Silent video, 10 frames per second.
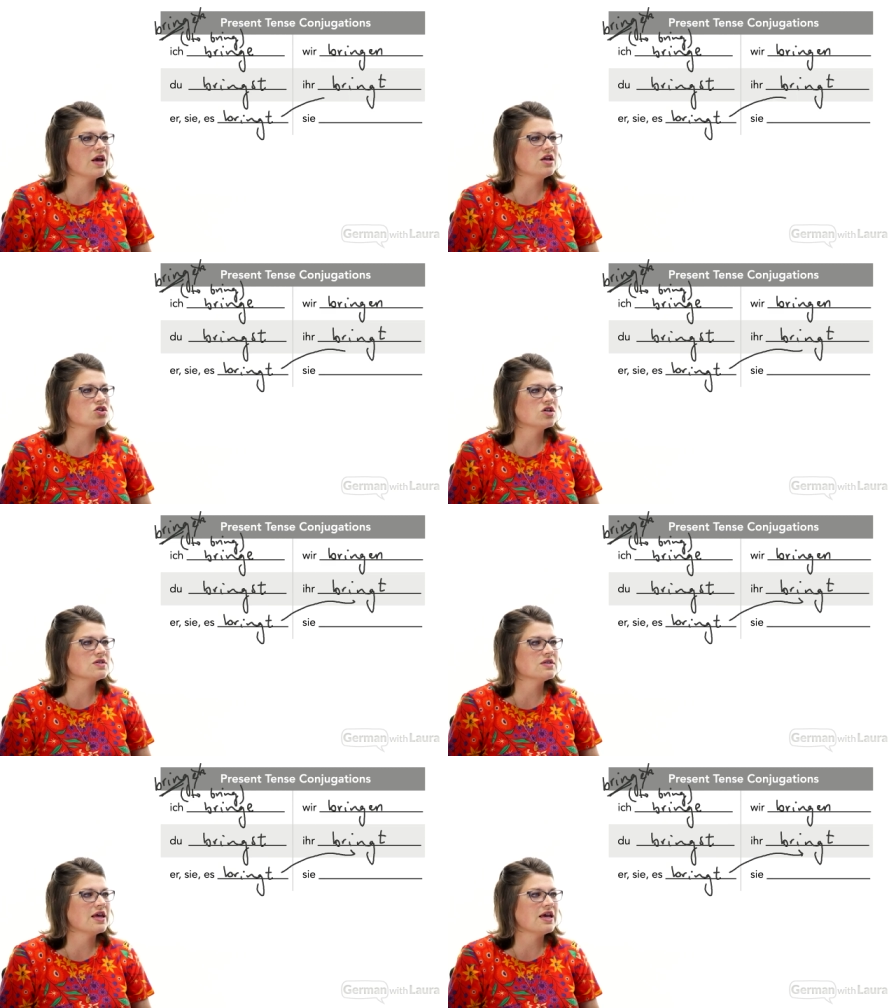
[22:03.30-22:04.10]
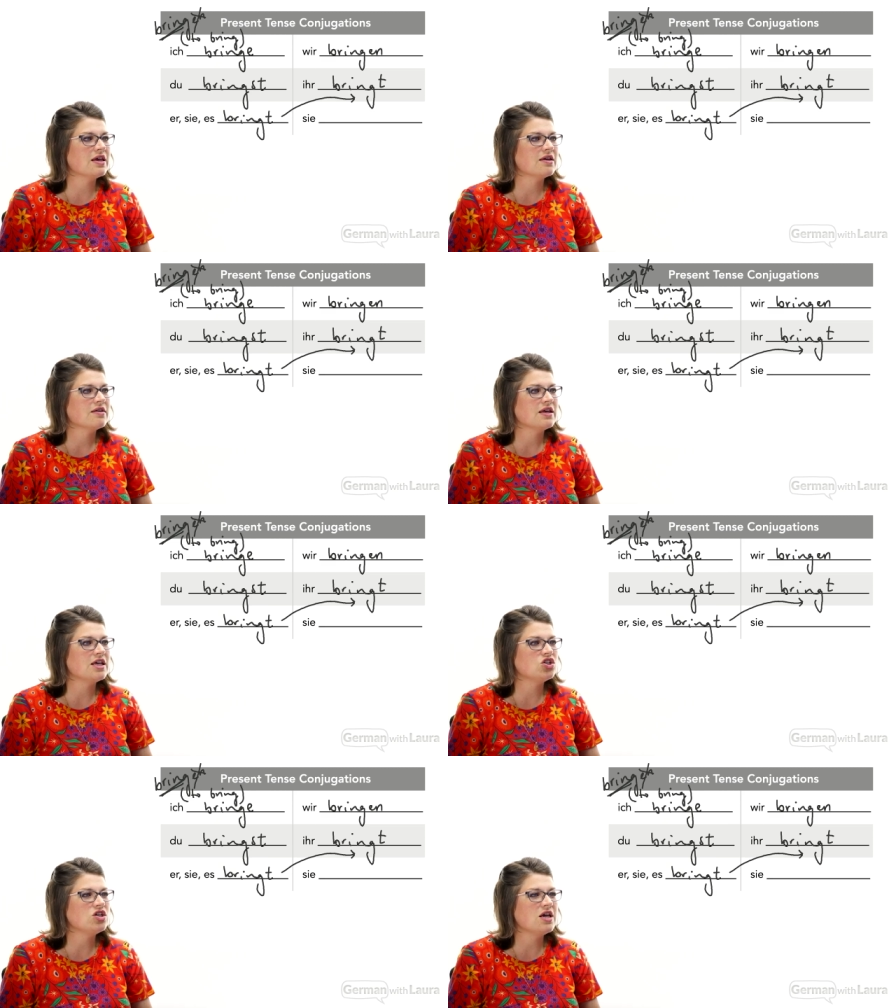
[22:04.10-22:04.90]
right? Just like
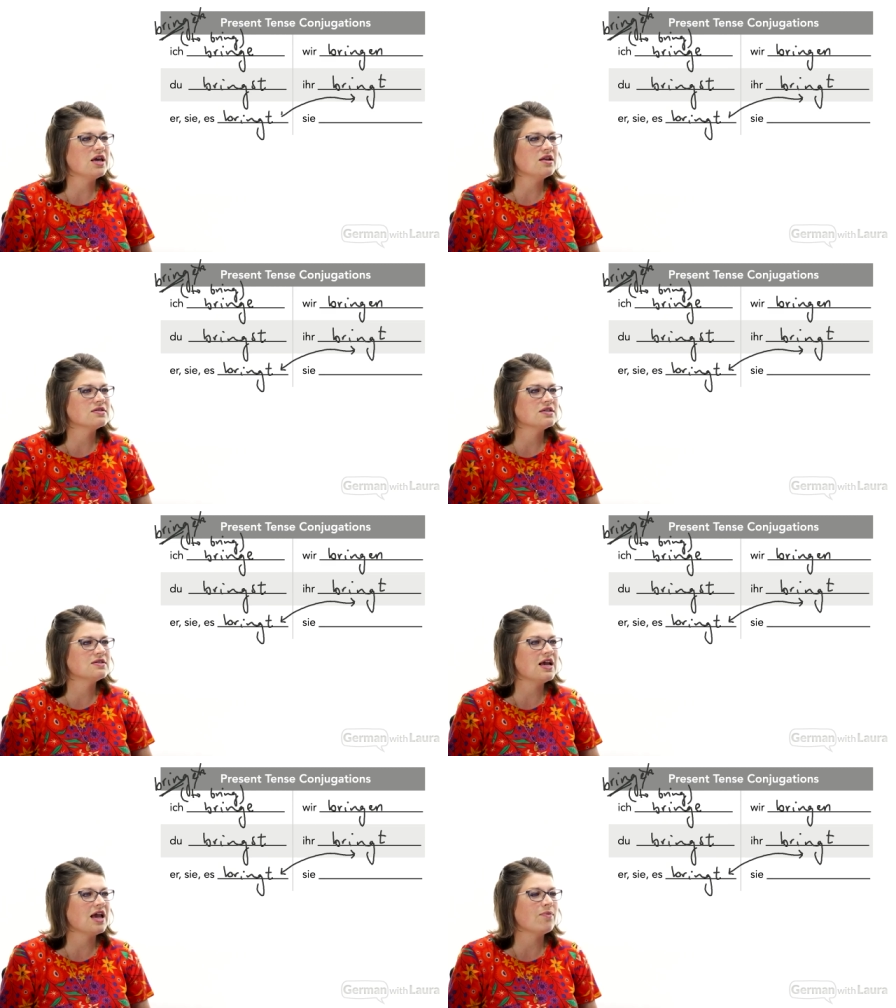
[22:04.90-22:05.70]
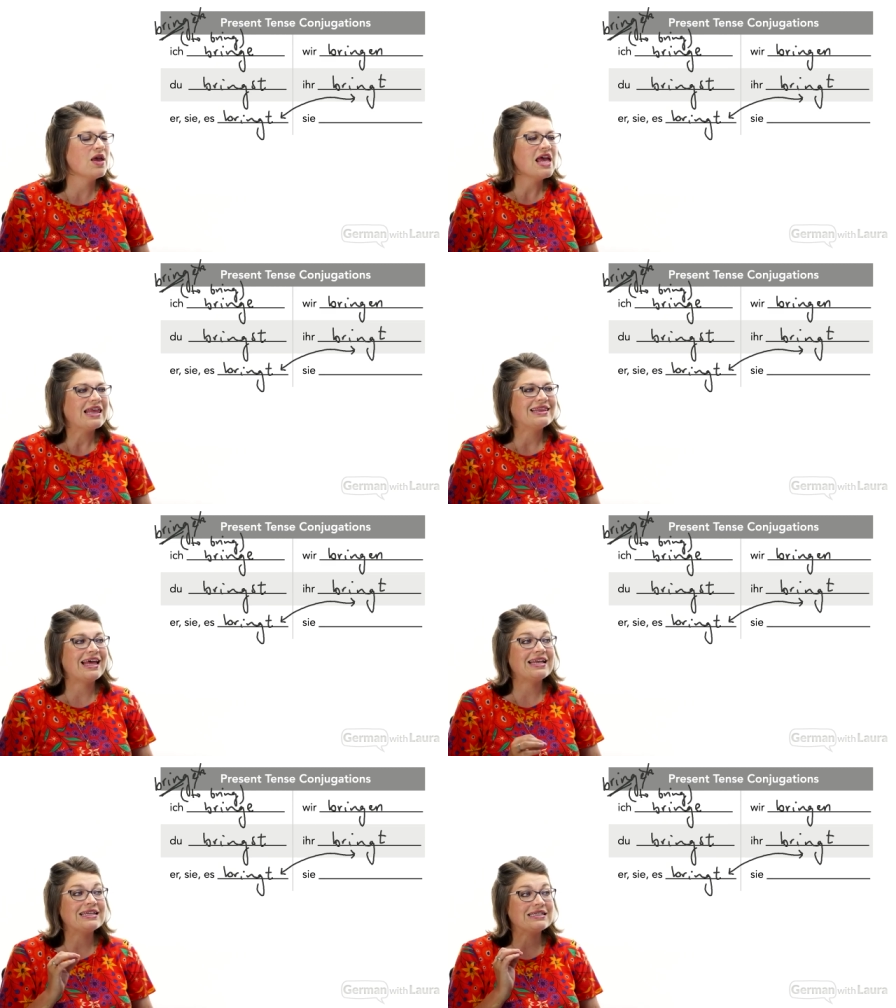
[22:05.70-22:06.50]
he, she, it, it's the same.
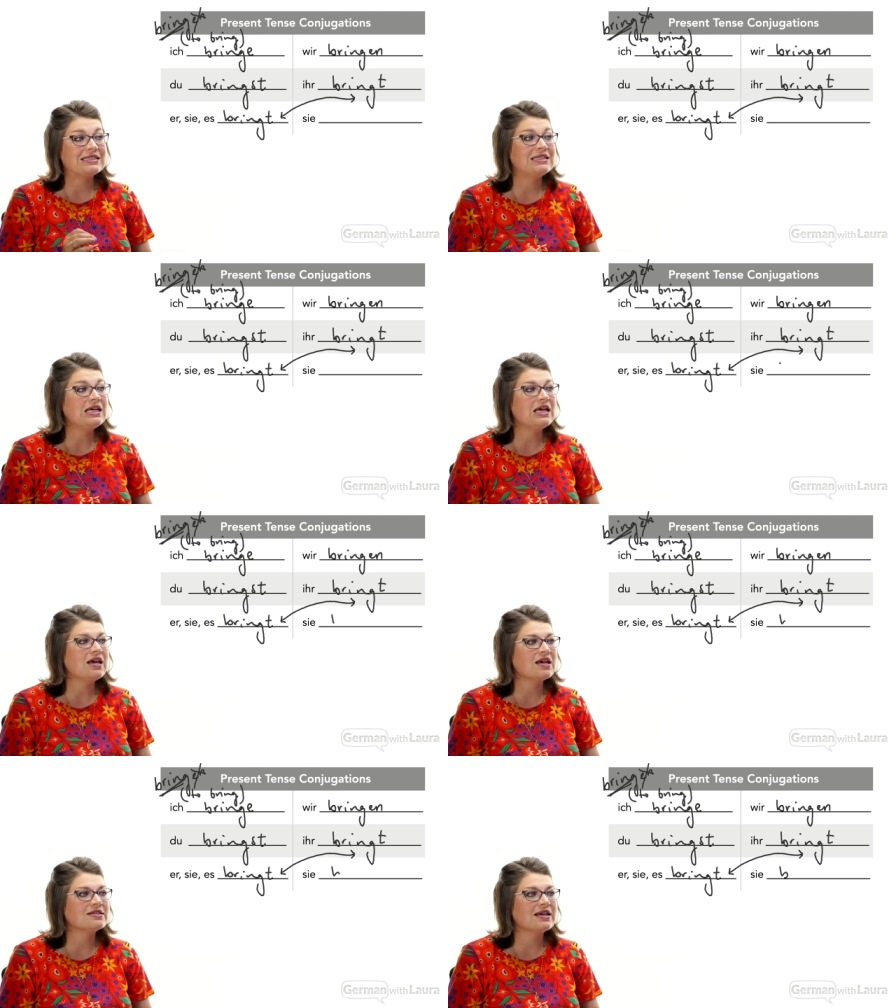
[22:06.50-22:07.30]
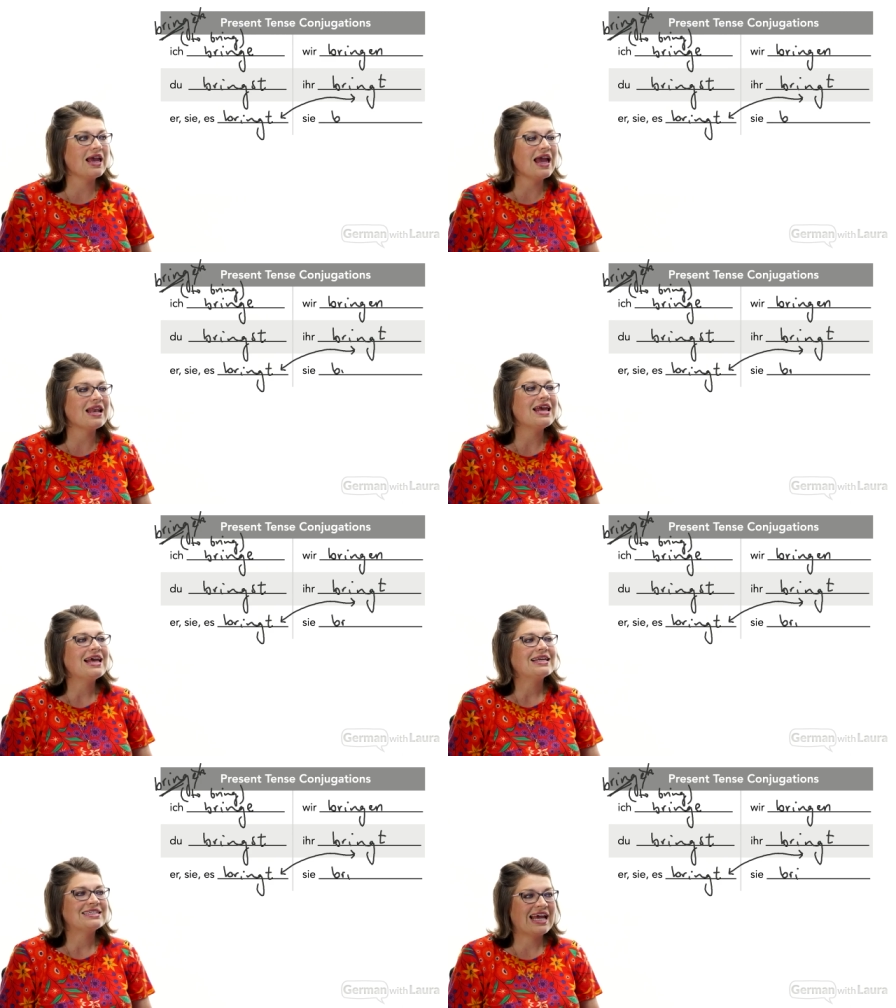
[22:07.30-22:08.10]
Then sie is again
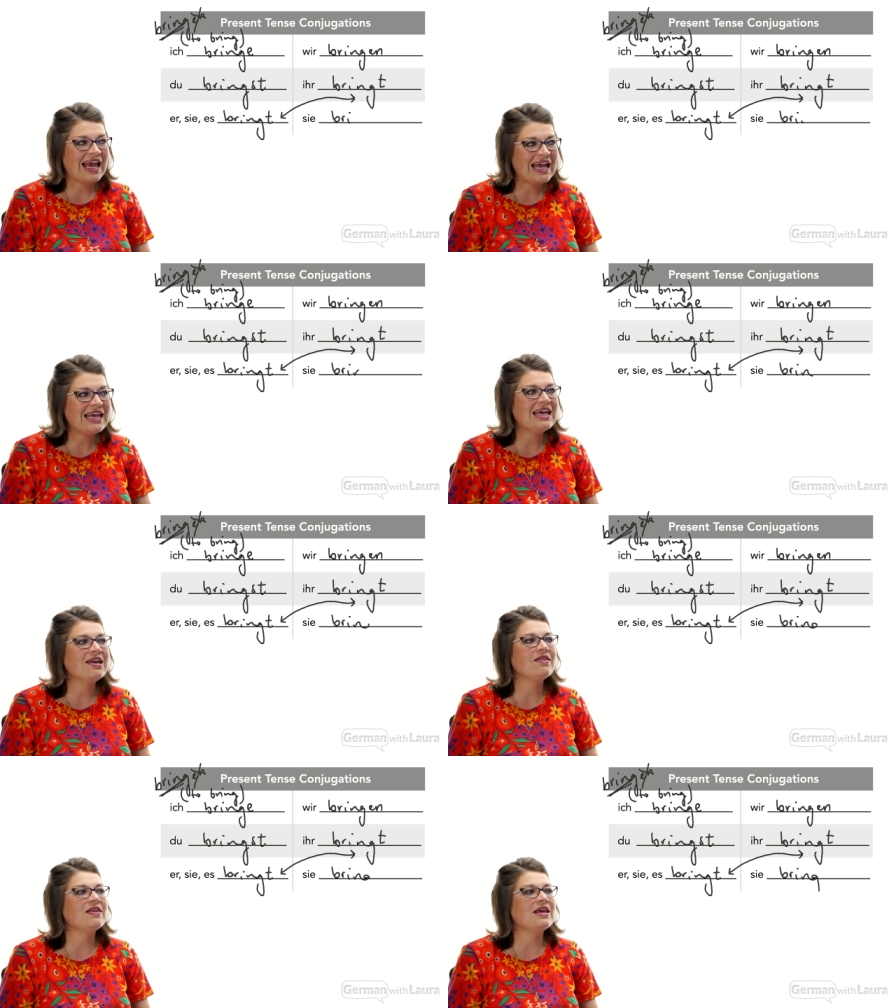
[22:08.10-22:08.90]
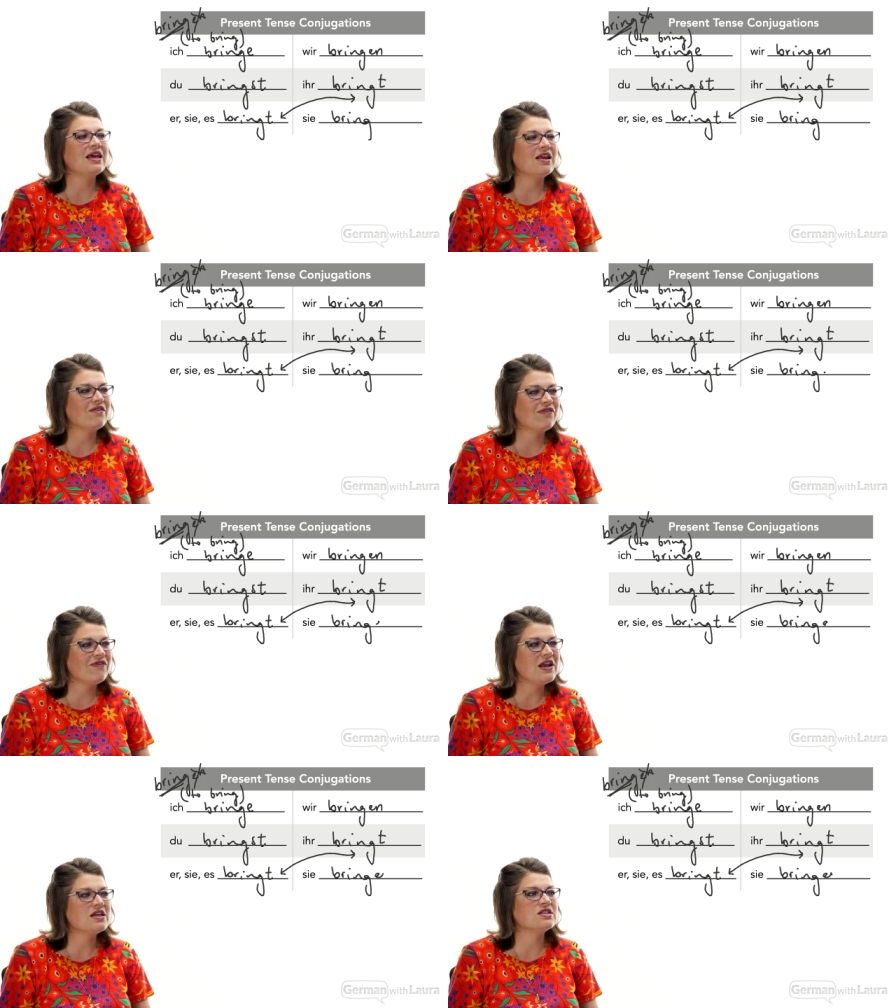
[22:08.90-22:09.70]
taking the
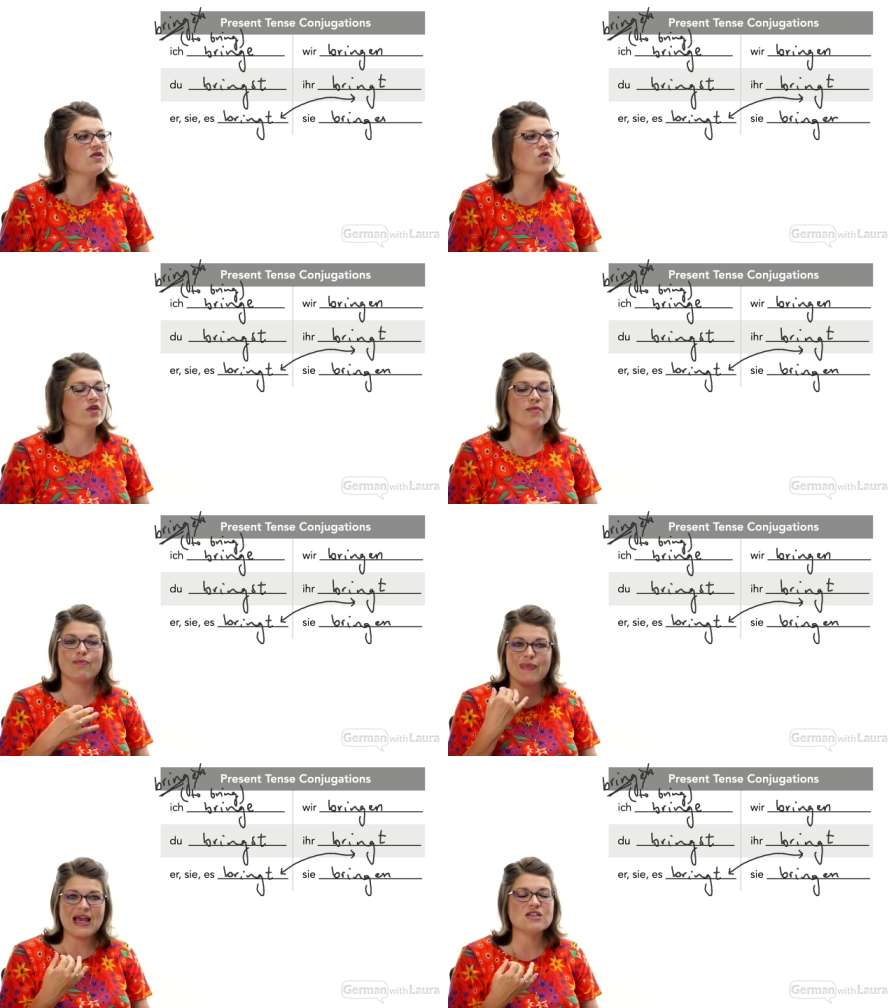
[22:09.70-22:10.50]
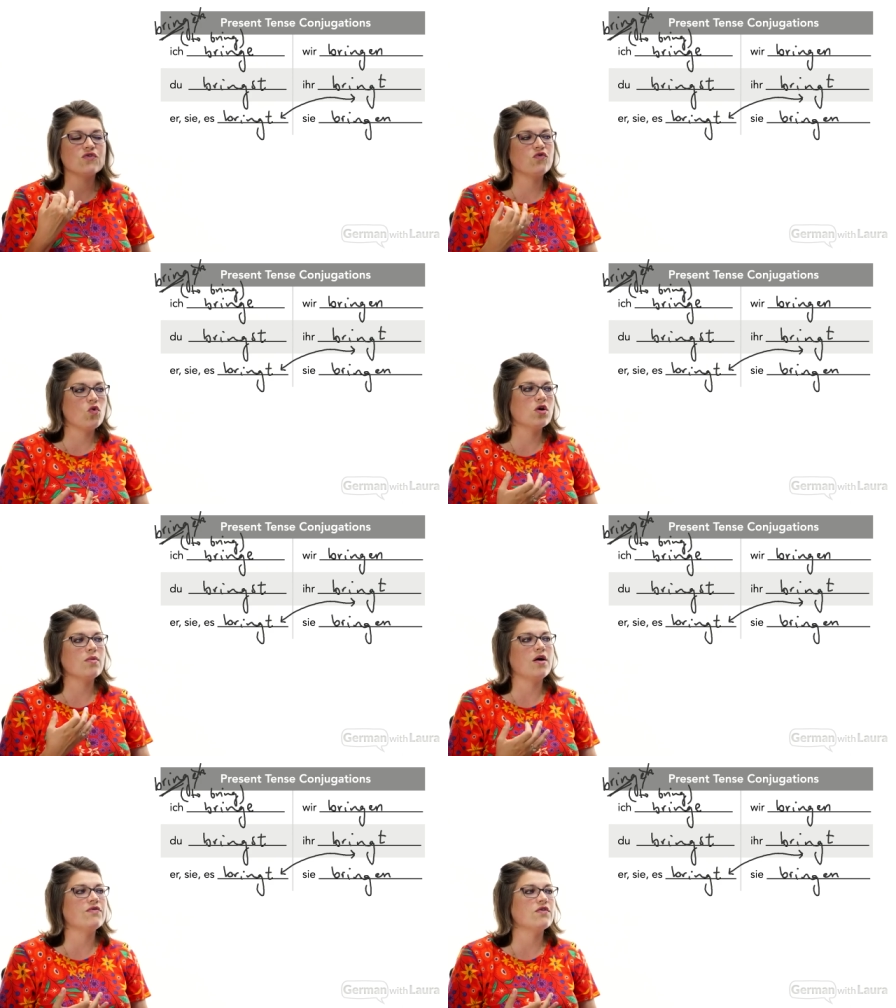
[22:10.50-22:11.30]
infinitive or the base
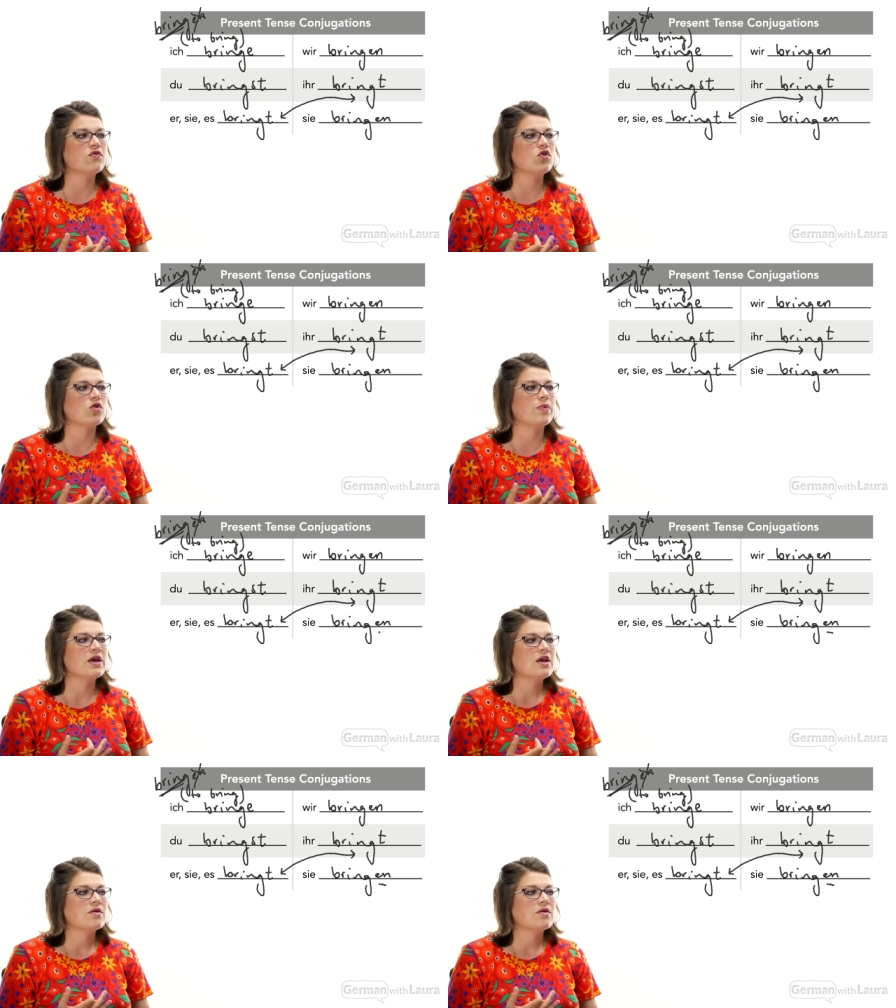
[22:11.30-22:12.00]
form of the verb